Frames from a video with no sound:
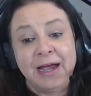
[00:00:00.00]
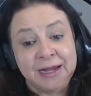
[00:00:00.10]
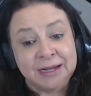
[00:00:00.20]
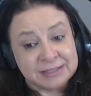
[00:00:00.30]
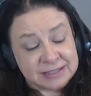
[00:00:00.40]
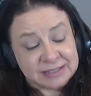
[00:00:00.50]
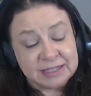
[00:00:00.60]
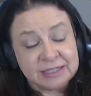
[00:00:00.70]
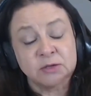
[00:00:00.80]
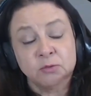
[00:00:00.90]

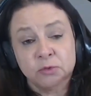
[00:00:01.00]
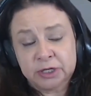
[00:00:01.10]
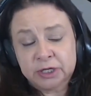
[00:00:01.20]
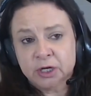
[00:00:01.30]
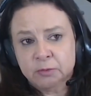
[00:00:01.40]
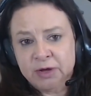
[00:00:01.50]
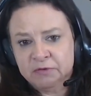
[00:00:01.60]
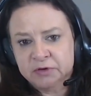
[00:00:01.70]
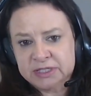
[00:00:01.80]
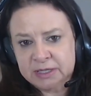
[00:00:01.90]
it's a really good
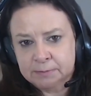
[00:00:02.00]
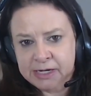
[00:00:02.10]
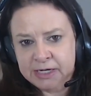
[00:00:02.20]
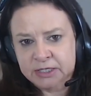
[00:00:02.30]
way for somebody